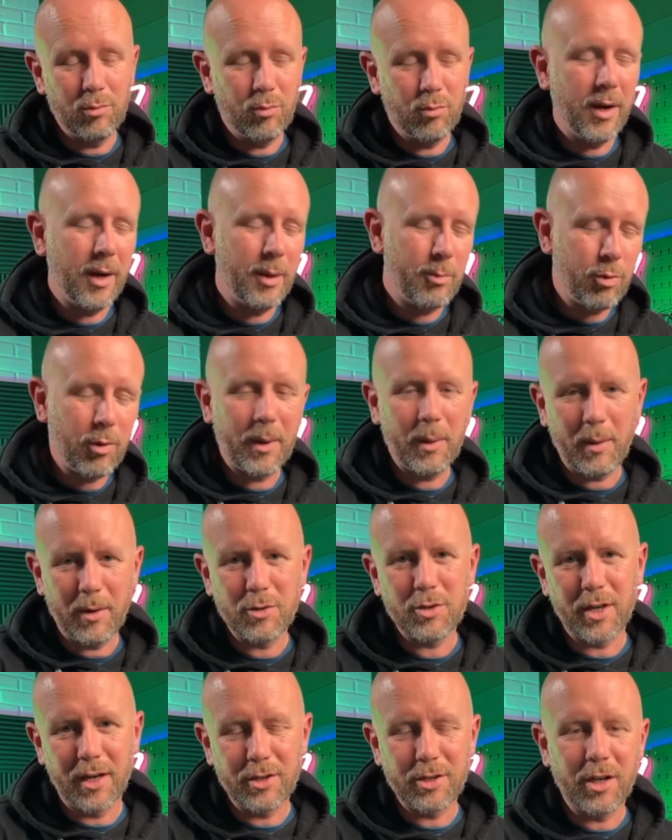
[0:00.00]
it probably
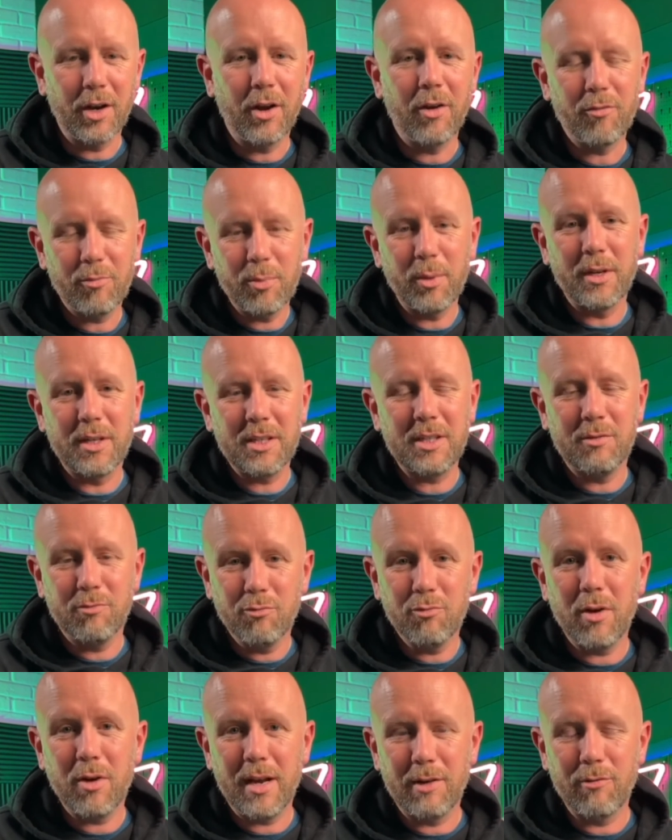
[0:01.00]
won't change your life, but it's
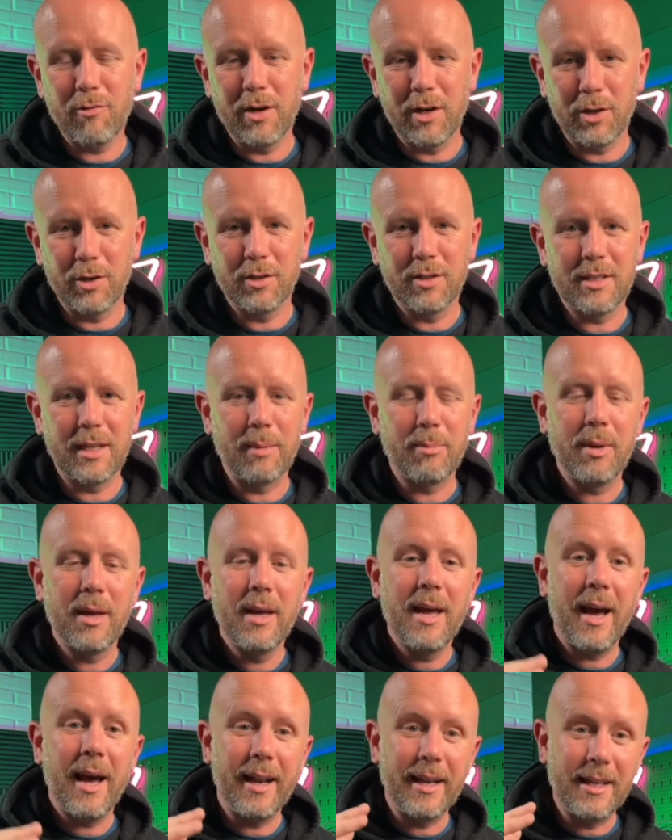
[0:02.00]
really, really good tip